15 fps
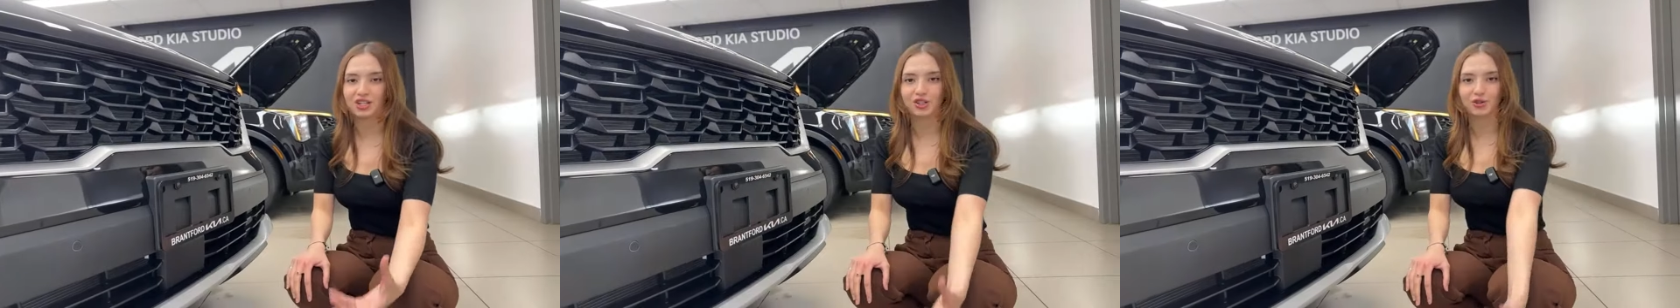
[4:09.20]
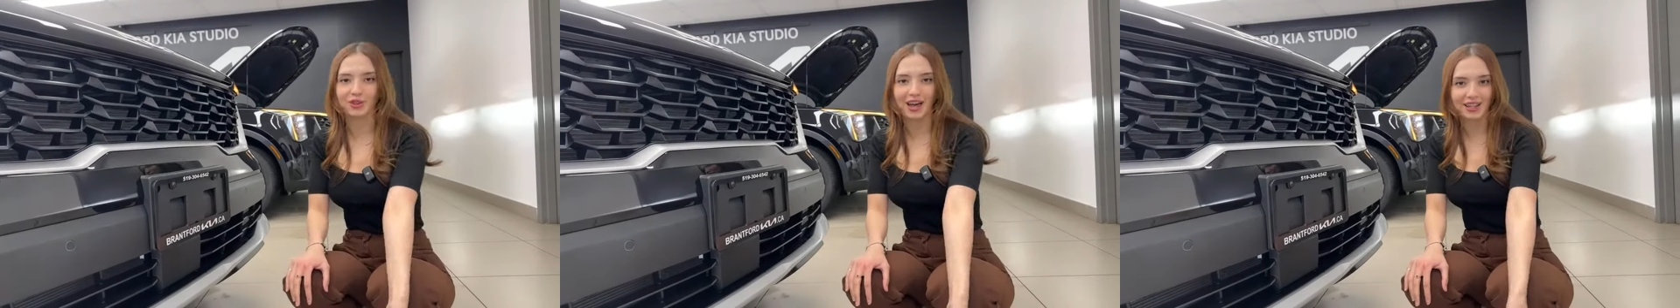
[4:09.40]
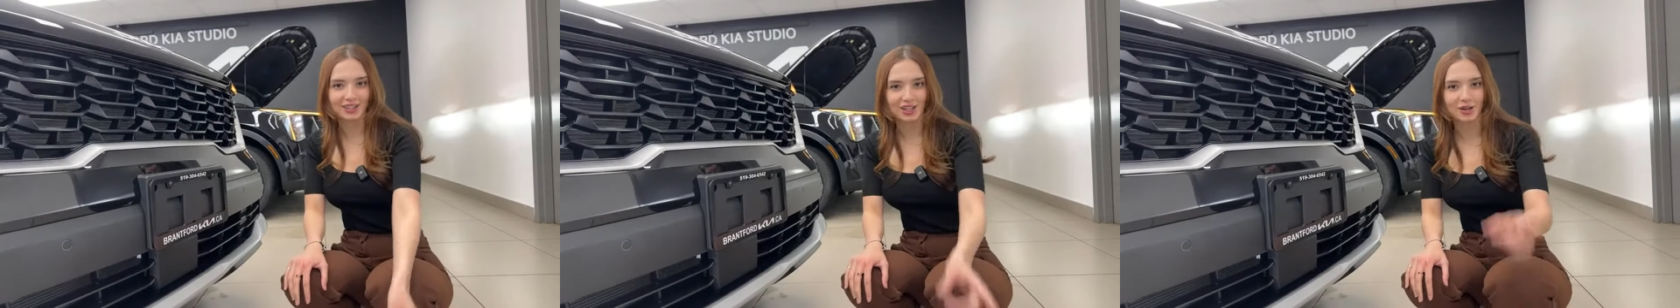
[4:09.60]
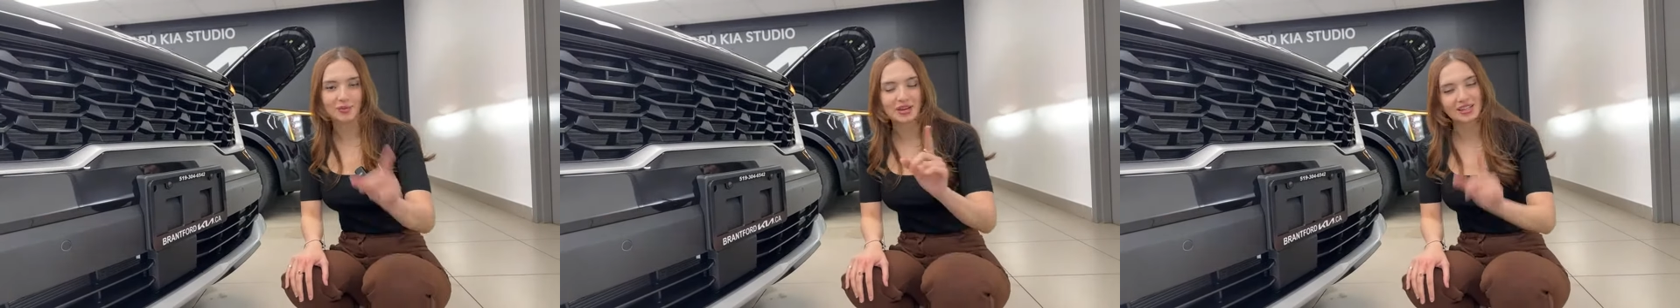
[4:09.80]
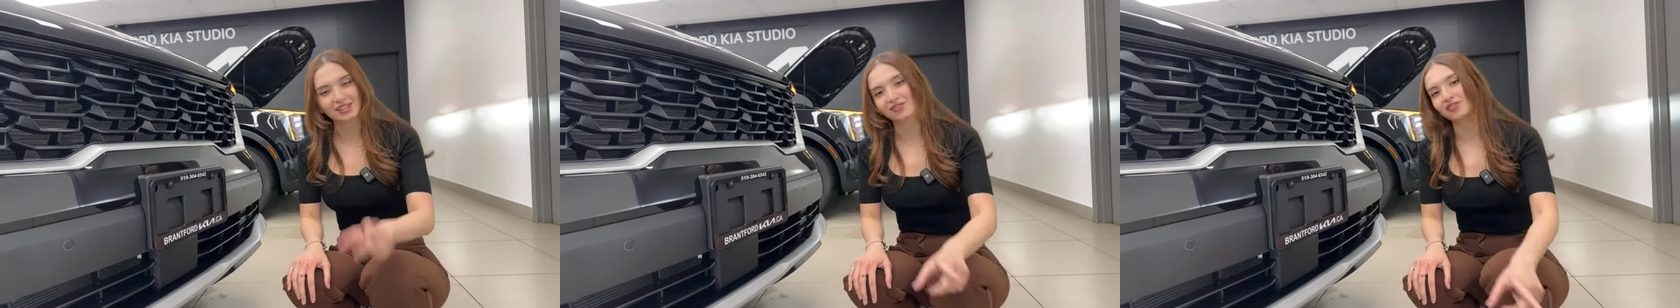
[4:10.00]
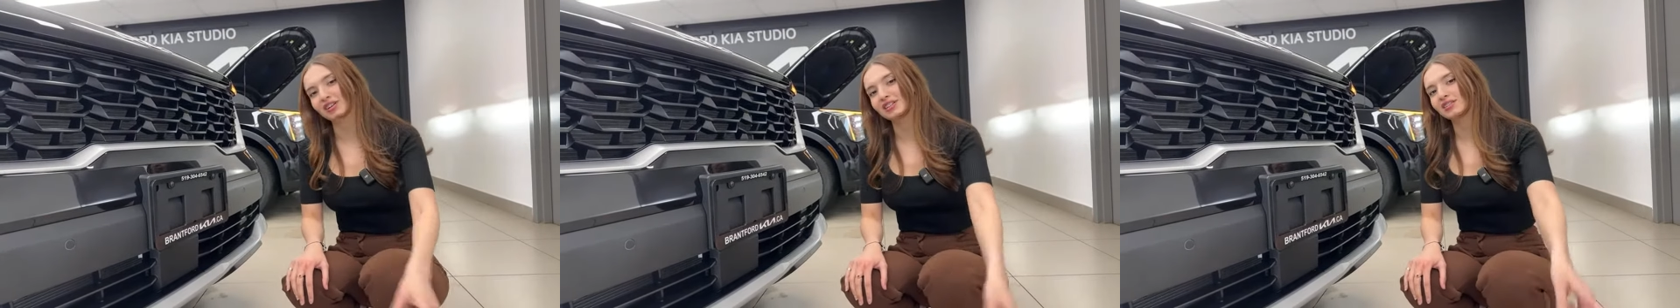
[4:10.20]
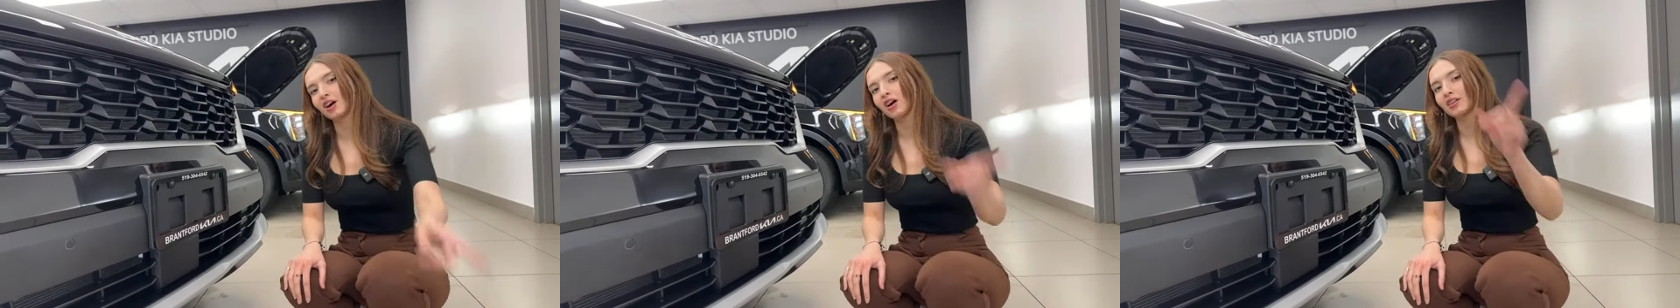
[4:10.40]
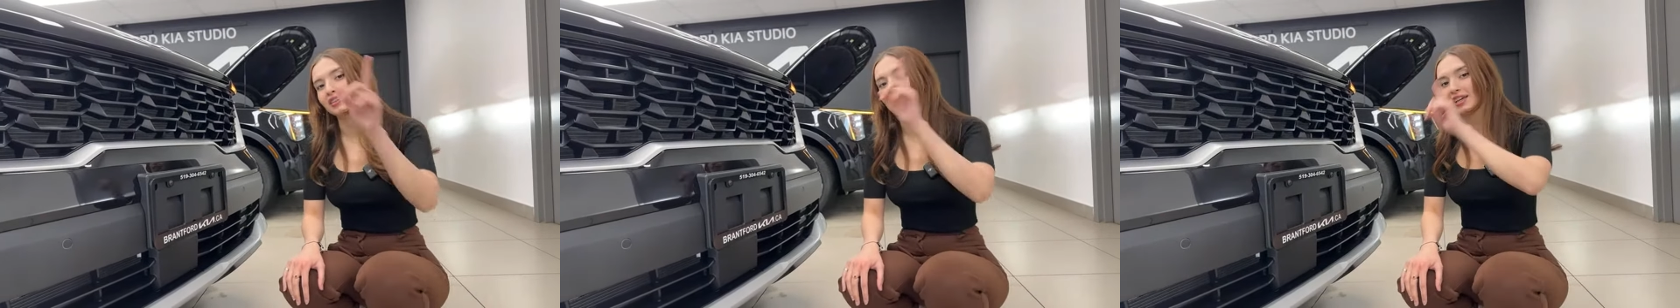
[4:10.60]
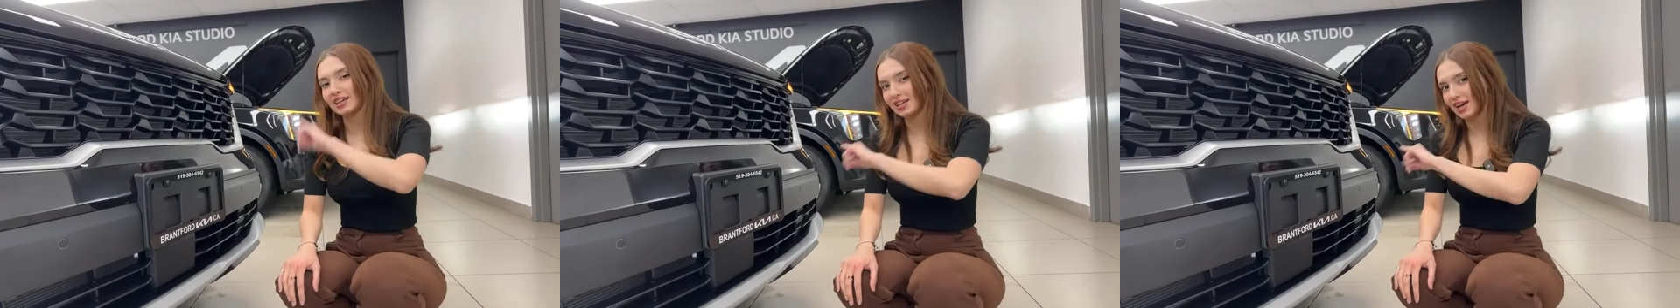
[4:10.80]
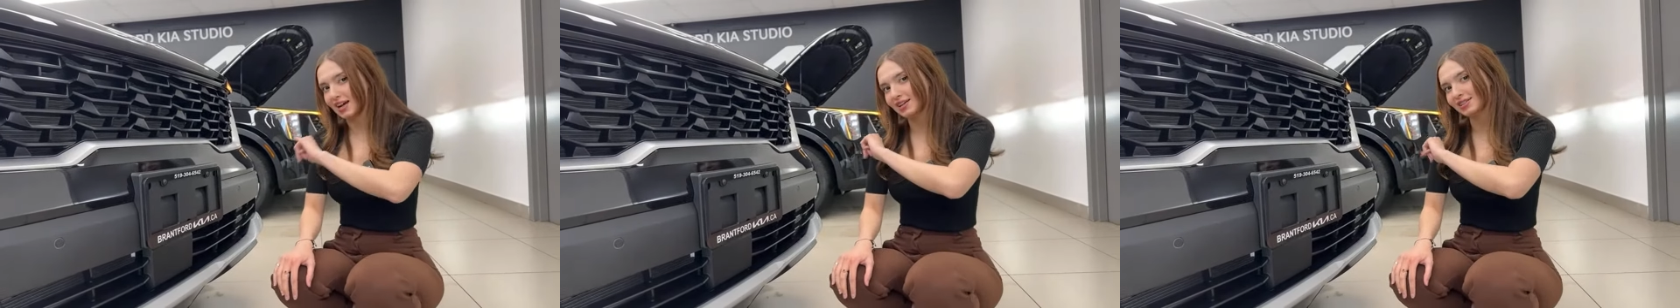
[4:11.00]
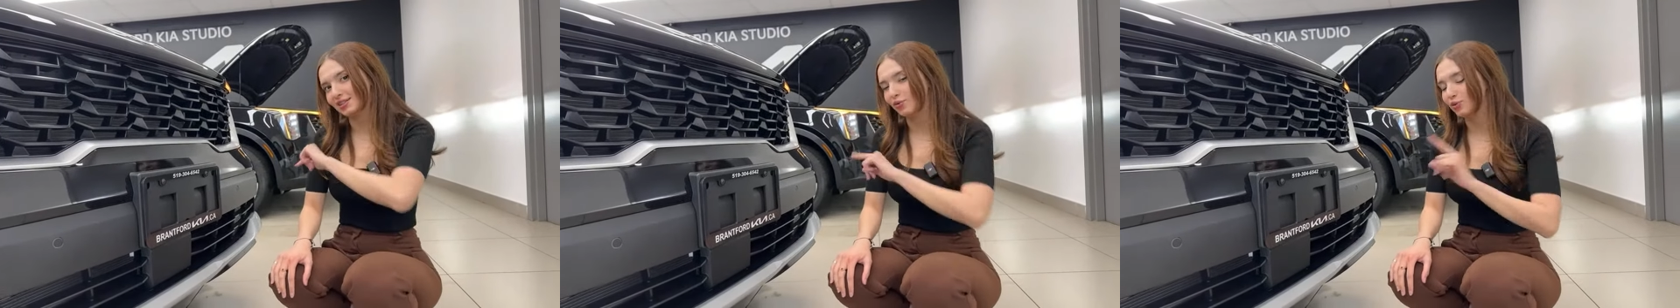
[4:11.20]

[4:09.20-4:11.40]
So that's gonna be a difference on the EX that